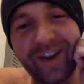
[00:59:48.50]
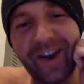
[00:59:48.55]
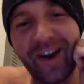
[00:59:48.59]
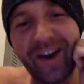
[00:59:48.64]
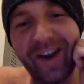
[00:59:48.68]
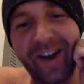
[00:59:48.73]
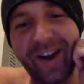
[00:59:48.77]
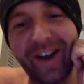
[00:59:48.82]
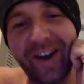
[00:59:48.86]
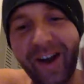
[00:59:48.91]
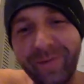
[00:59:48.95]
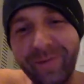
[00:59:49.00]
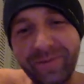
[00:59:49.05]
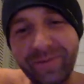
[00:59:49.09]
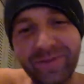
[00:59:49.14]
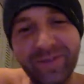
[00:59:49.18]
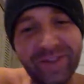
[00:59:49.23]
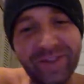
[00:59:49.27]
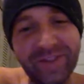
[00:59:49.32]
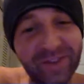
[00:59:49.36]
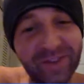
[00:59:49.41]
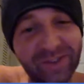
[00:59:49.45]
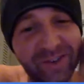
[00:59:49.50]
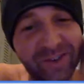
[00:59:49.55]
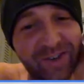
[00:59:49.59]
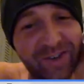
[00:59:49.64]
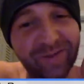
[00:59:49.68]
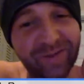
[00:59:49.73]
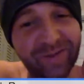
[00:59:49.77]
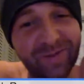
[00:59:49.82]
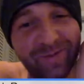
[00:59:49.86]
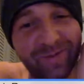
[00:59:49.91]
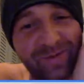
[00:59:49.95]
I'm still going to
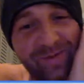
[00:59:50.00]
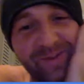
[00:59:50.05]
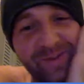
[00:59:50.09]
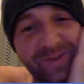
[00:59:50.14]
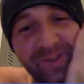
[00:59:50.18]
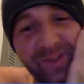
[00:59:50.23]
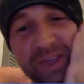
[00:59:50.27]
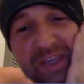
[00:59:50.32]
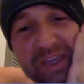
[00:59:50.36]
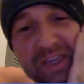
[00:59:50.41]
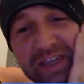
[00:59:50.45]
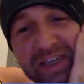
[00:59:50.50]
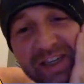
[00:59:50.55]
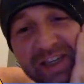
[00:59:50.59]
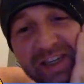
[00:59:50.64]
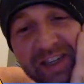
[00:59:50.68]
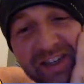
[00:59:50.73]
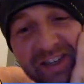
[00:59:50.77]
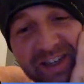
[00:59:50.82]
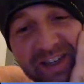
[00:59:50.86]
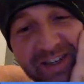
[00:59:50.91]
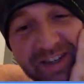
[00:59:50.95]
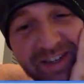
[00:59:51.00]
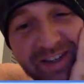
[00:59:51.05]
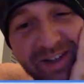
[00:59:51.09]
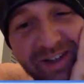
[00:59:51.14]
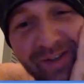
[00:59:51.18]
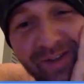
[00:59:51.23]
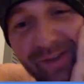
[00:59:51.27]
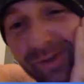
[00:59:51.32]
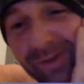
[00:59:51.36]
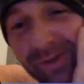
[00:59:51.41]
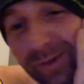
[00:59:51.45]
lean
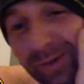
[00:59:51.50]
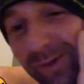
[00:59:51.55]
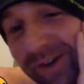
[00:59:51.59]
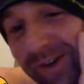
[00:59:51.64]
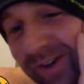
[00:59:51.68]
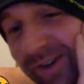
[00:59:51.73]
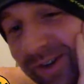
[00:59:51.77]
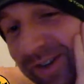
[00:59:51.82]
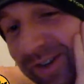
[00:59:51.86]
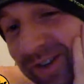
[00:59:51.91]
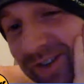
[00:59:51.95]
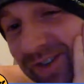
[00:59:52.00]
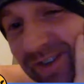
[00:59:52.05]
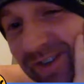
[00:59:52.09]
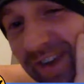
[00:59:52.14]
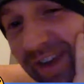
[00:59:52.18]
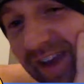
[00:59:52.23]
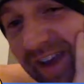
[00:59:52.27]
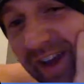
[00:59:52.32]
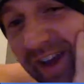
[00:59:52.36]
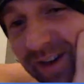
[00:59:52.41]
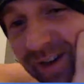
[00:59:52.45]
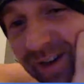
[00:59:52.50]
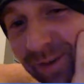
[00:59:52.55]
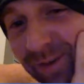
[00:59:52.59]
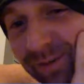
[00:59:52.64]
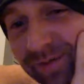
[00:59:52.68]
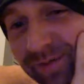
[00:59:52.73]
towards Adam.